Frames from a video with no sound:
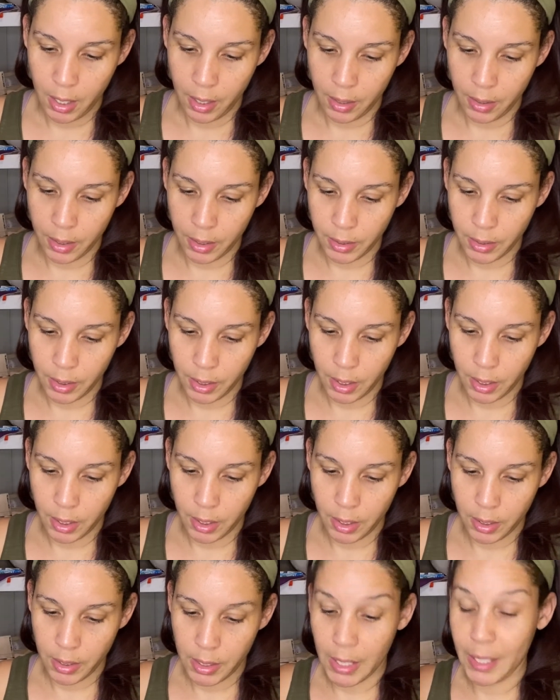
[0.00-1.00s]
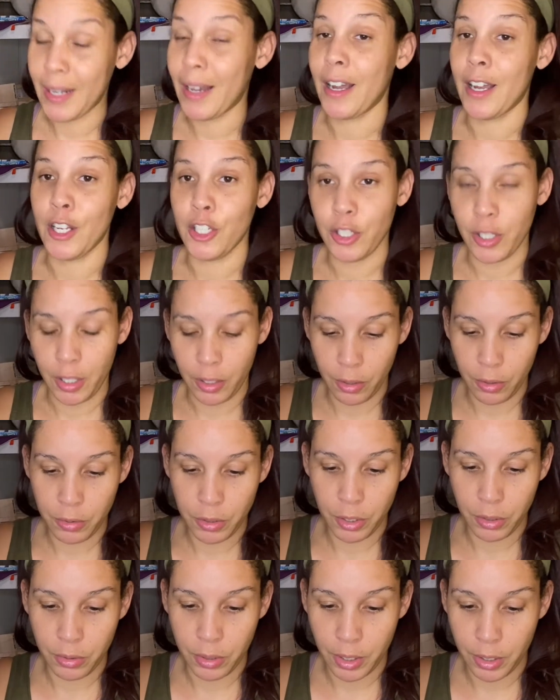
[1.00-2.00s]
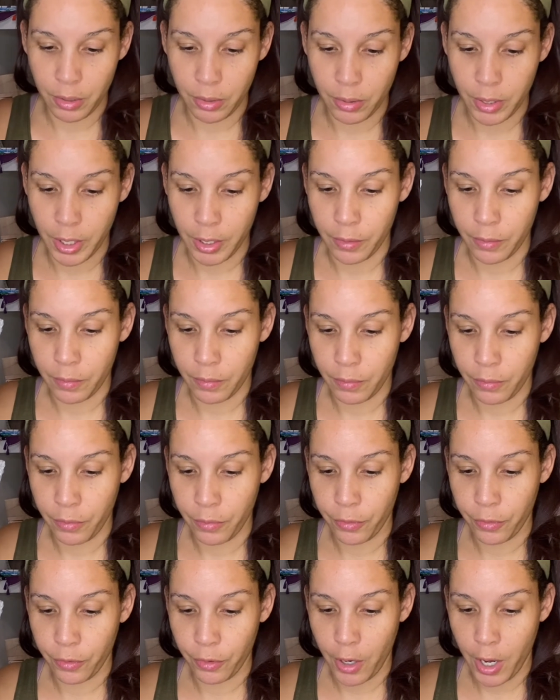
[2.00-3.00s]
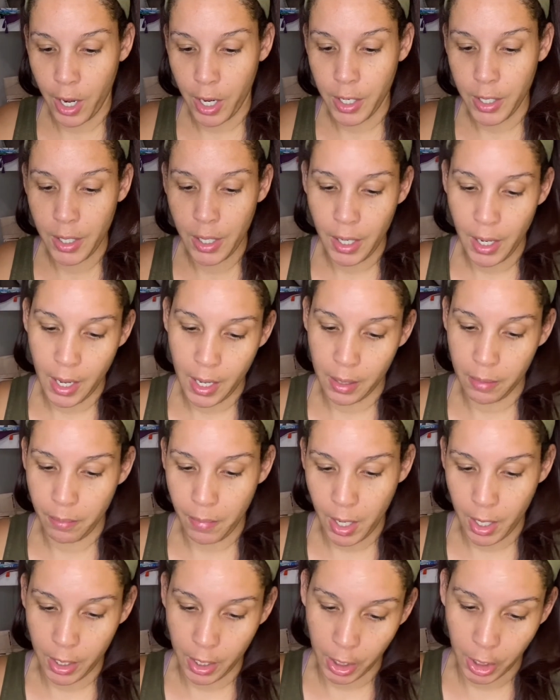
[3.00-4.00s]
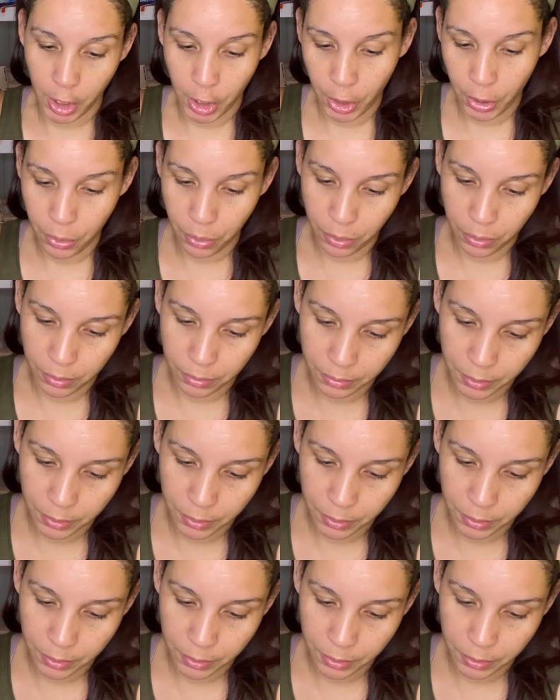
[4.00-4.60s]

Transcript: This is an eyeshadow duo in Friend and Monaco.